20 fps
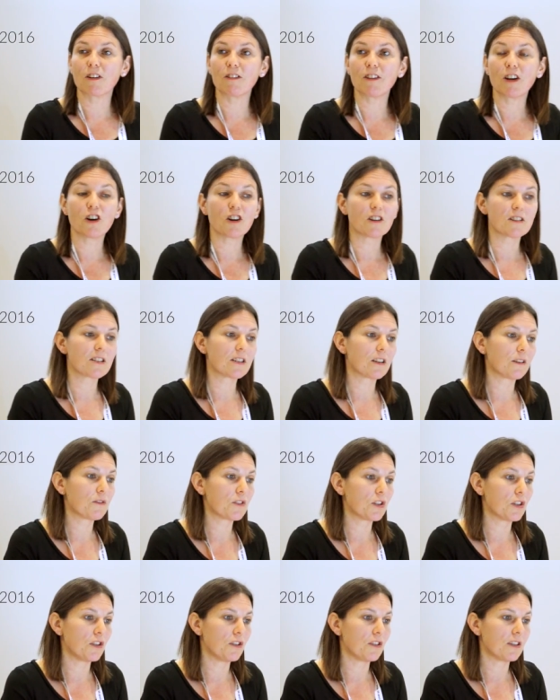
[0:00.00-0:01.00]
very hard stuff
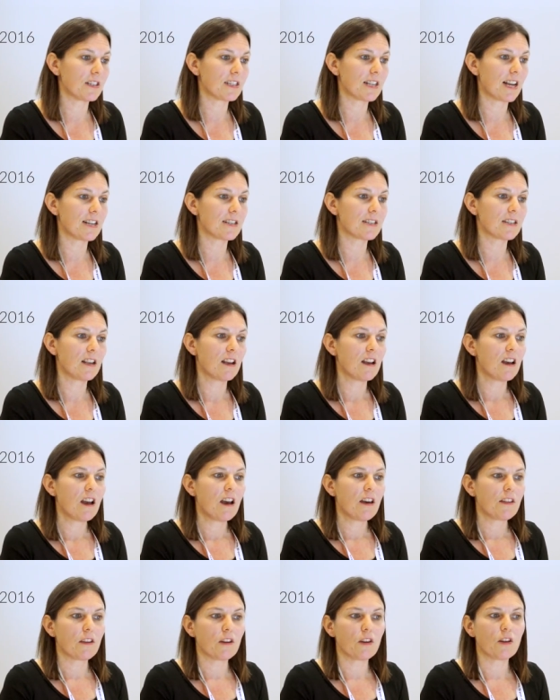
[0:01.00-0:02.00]
to assess,
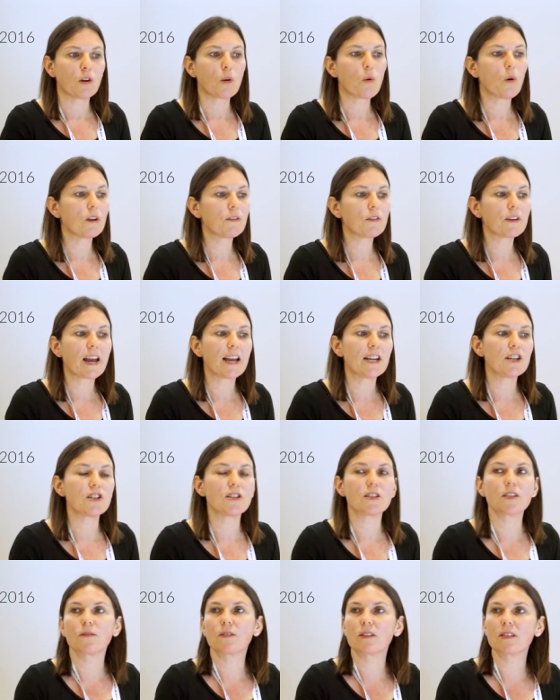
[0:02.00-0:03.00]
the
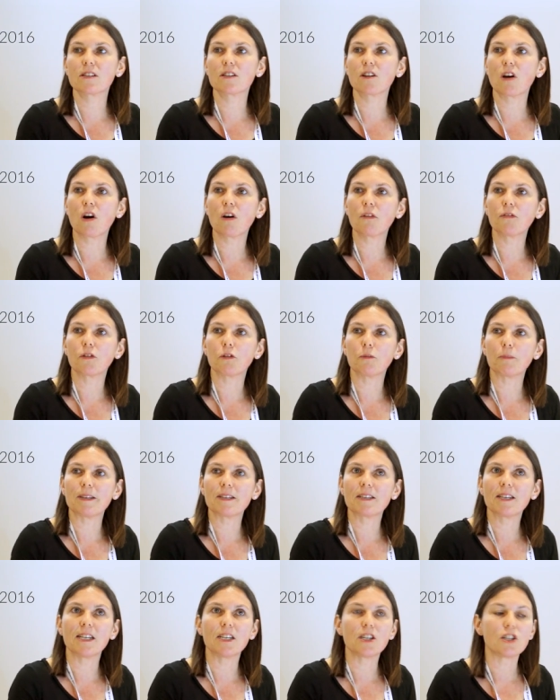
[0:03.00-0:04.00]
qualifications of the staff who will be
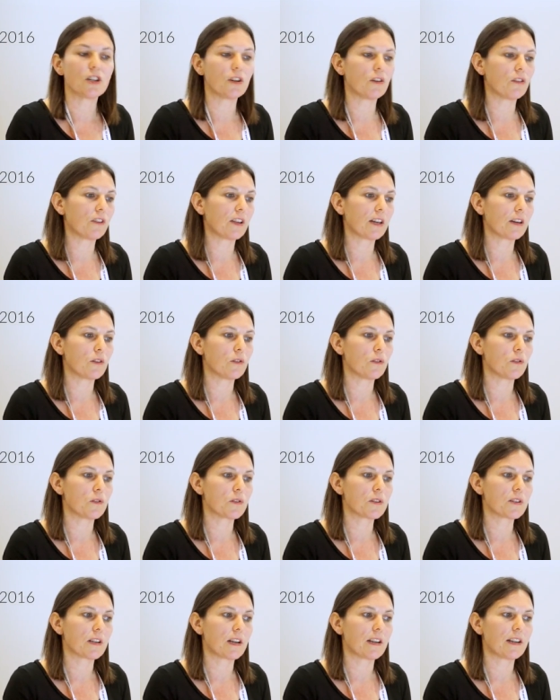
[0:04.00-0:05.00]
teaching on that
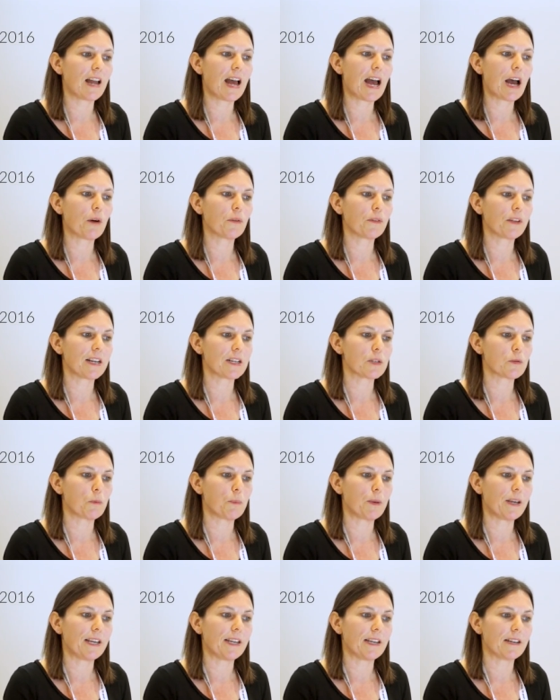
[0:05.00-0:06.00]
course and how things will
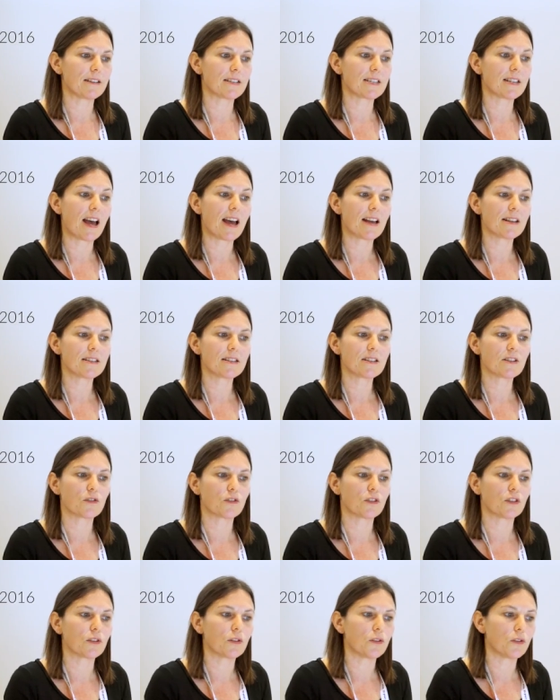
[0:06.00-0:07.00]
be assessed
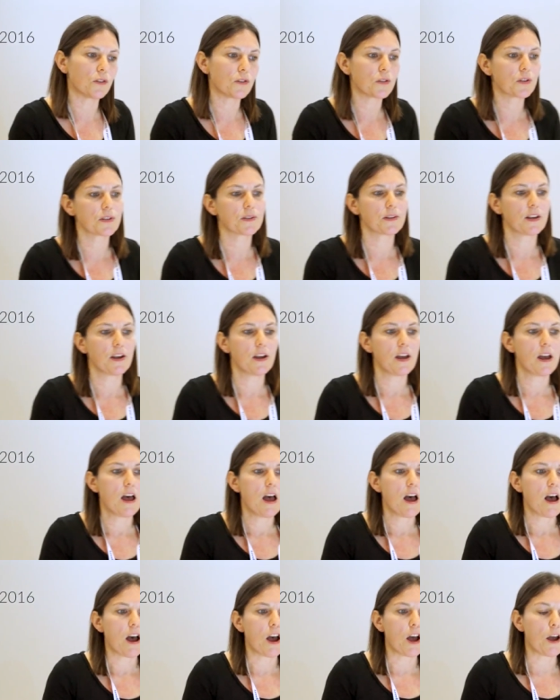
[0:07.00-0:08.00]
on the course.
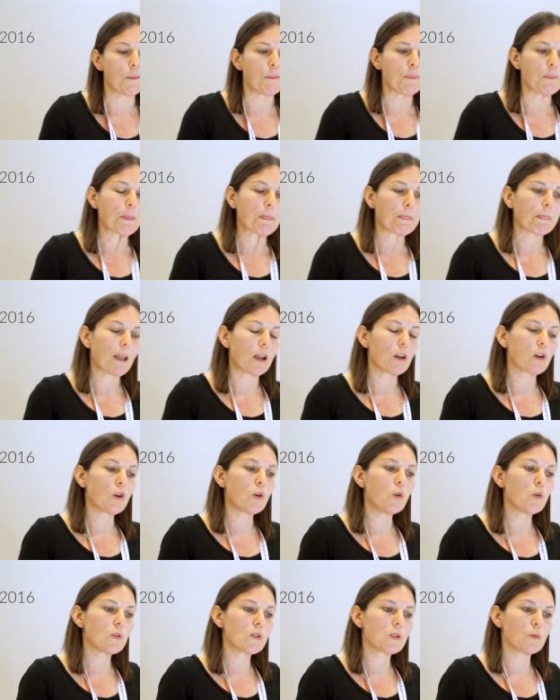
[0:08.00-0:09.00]
Um,
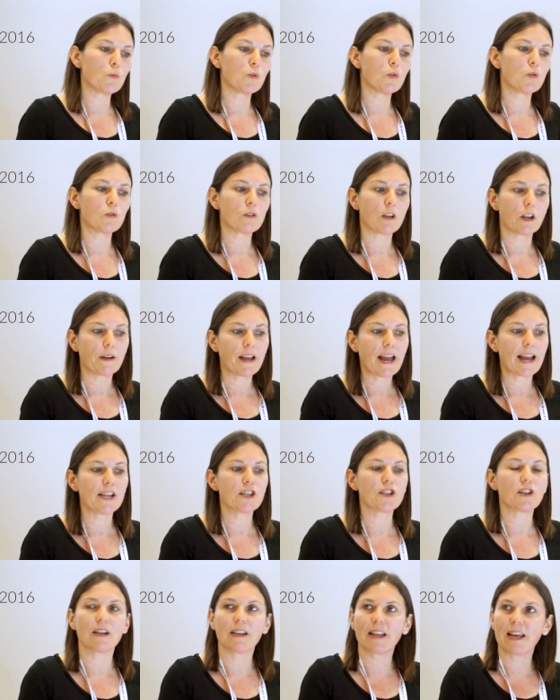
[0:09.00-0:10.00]
course award,
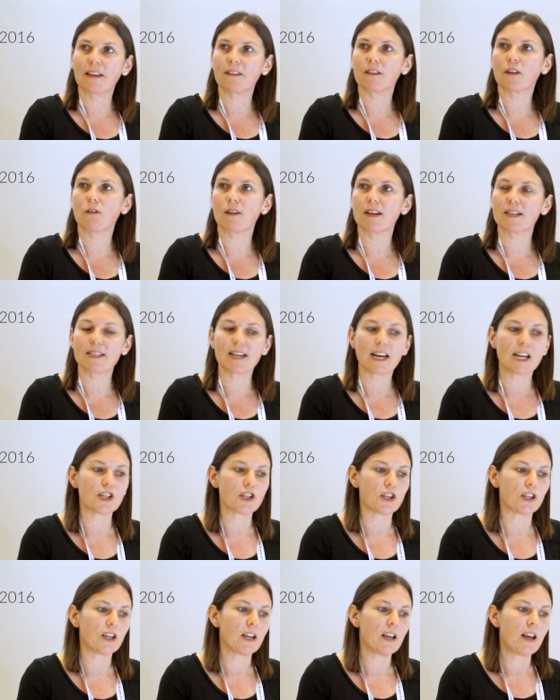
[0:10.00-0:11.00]
location, length,
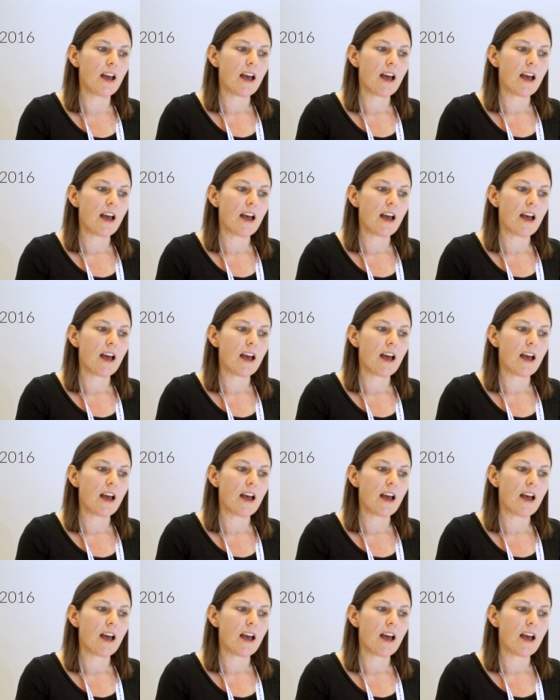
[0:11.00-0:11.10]
accreditation,